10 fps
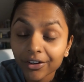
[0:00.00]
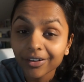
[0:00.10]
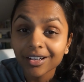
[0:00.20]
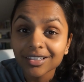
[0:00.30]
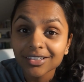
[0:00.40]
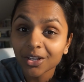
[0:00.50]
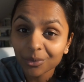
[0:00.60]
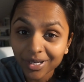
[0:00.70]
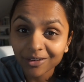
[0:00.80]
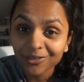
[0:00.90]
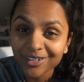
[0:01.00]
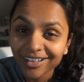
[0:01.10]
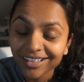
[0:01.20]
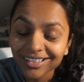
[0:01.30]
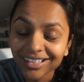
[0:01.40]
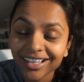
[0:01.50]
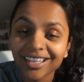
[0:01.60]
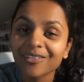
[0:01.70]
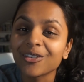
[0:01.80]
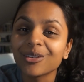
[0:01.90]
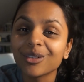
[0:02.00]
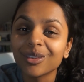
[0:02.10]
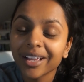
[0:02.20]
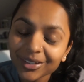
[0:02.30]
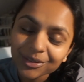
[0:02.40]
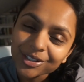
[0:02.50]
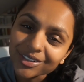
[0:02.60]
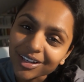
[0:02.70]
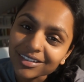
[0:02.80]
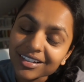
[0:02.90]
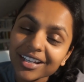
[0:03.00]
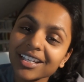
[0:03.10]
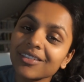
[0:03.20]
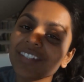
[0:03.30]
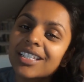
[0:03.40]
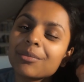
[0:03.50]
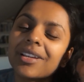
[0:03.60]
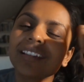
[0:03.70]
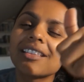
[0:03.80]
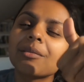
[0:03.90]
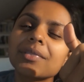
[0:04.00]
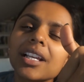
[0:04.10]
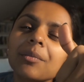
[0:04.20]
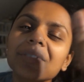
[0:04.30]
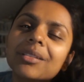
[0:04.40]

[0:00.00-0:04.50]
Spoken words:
Alright guys, that's all we have for you guys today. If you liked what you saw today, give us a big thumbs up.